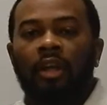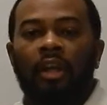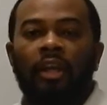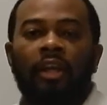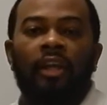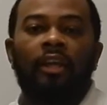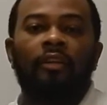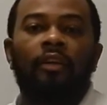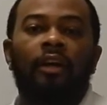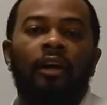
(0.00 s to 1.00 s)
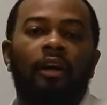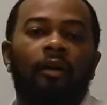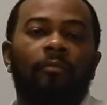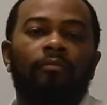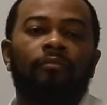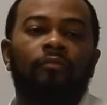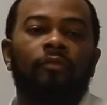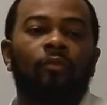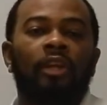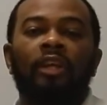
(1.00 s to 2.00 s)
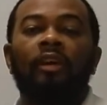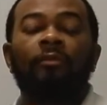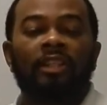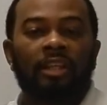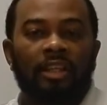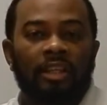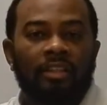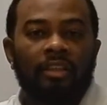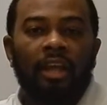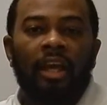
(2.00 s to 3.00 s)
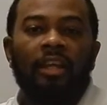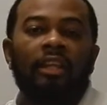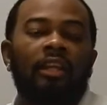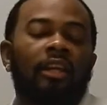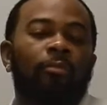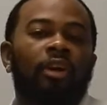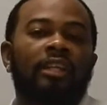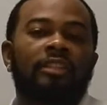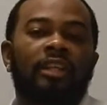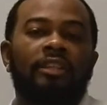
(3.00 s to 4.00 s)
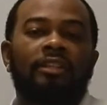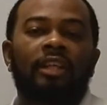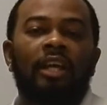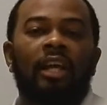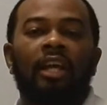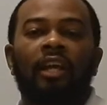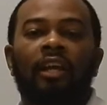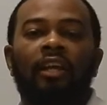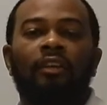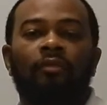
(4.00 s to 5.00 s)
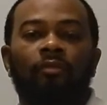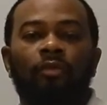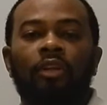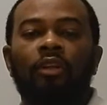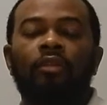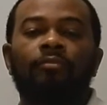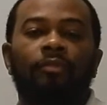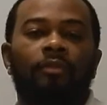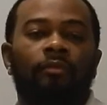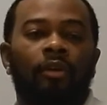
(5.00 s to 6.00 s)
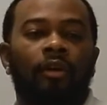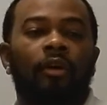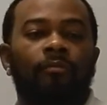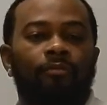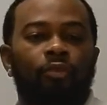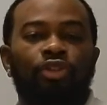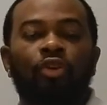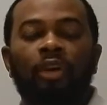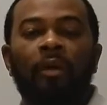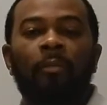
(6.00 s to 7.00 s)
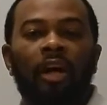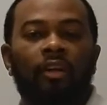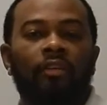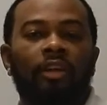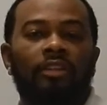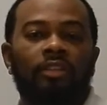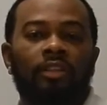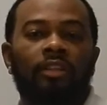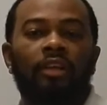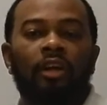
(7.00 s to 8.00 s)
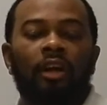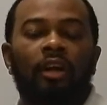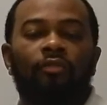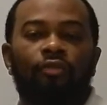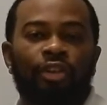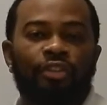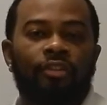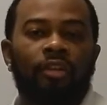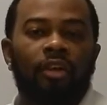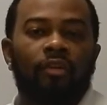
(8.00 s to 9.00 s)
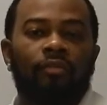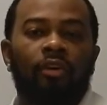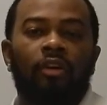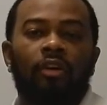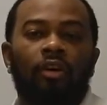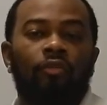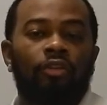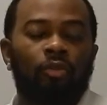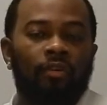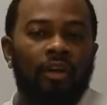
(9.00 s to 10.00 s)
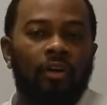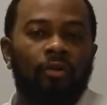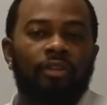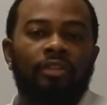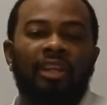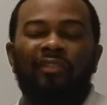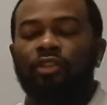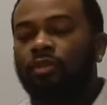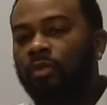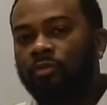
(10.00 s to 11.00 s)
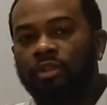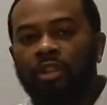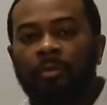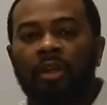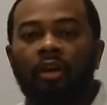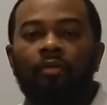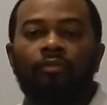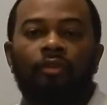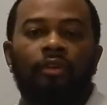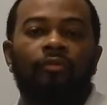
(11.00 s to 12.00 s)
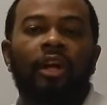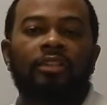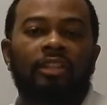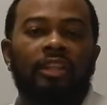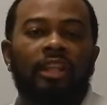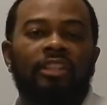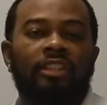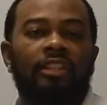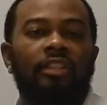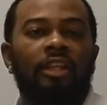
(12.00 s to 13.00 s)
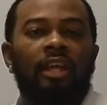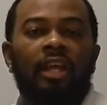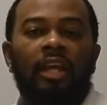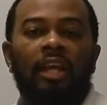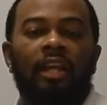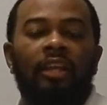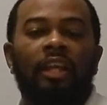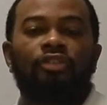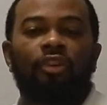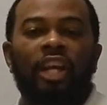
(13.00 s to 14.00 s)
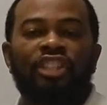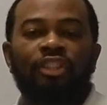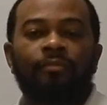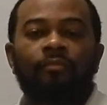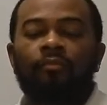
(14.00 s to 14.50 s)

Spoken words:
and we give them saline at the end of the process, and we store that bottle into a freezer for over 12 hours. Every 2 weeks, we ship it out for fractionation and extraction